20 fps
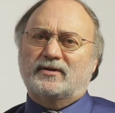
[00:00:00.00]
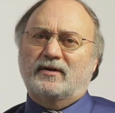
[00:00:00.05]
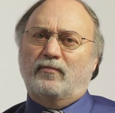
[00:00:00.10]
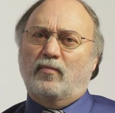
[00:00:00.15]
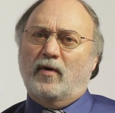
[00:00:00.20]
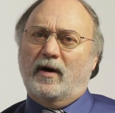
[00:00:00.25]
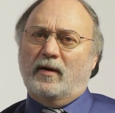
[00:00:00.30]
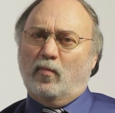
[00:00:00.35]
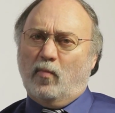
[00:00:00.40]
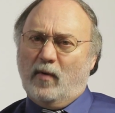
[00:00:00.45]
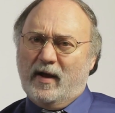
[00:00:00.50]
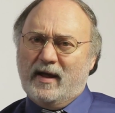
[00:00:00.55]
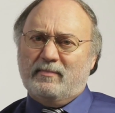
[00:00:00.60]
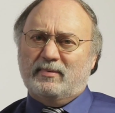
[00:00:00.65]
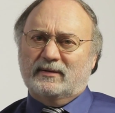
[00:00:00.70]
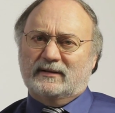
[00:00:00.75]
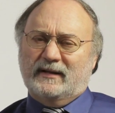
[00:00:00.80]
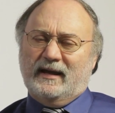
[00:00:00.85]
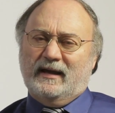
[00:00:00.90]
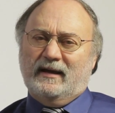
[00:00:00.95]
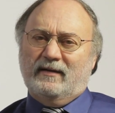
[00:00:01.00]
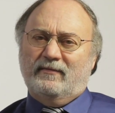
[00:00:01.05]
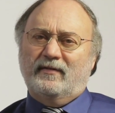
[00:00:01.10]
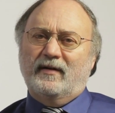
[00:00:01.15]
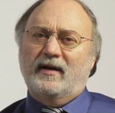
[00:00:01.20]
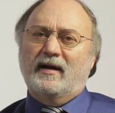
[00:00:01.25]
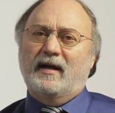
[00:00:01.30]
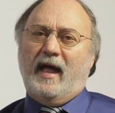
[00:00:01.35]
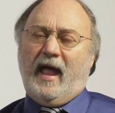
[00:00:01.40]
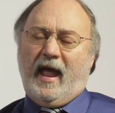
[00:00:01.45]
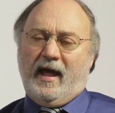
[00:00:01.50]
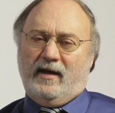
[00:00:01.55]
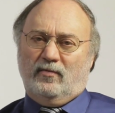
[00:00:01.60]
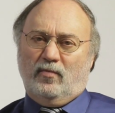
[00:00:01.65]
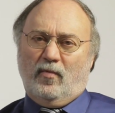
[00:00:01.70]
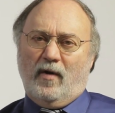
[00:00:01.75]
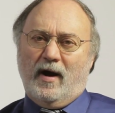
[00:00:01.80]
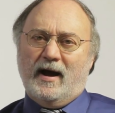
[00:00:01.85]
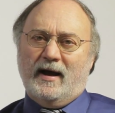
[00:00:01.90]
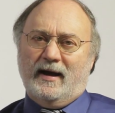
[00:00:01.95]
of what we believe
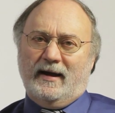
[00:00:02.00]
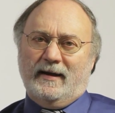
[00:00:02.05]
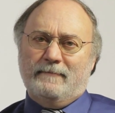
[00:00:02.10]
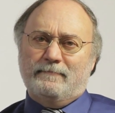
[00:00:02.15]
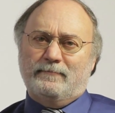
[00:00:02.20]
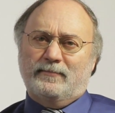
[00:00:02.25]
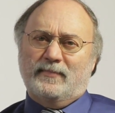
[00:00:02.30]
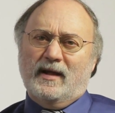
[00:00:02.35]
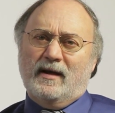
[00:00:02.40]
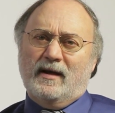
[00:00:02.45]
and why.